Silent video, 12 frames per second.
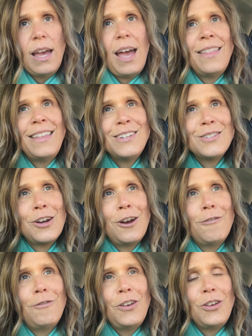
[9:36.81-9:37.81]
and they
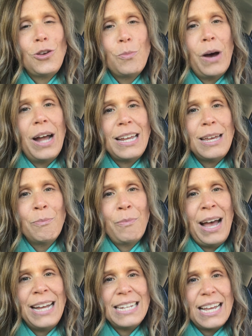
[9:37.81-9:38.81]
serve you body,
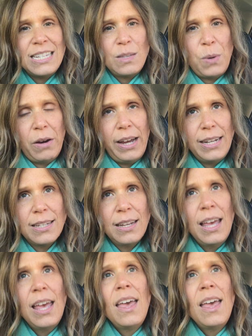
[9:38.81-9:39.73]
mind, and spirit.